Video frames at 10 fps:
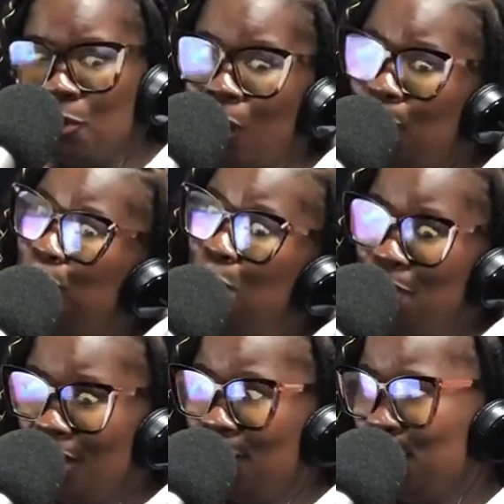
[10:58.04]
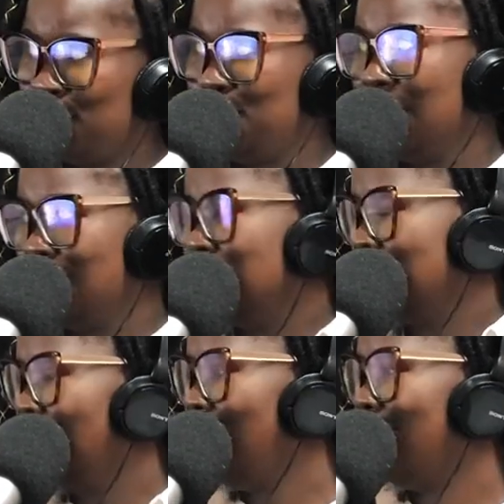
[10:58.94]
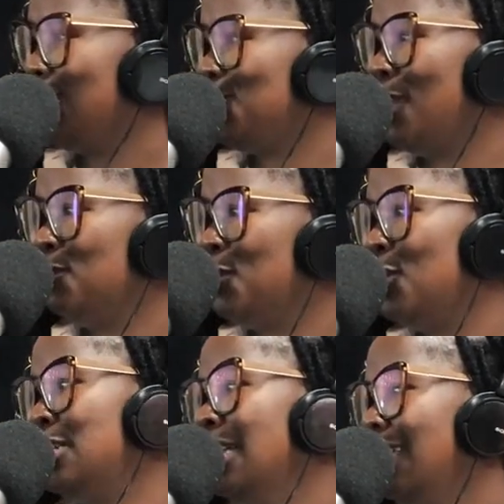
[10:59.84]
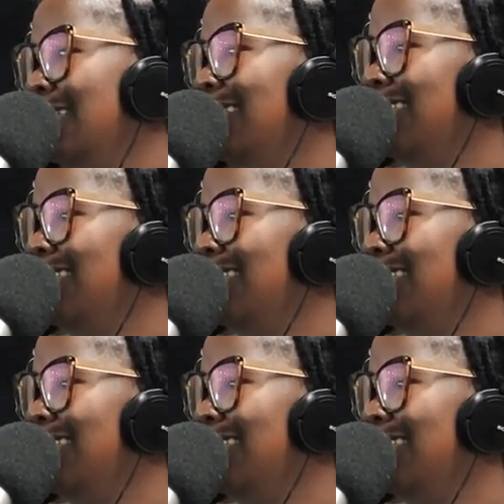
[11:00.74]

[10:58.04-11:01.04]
well, formidable speakers, as you have heard, in the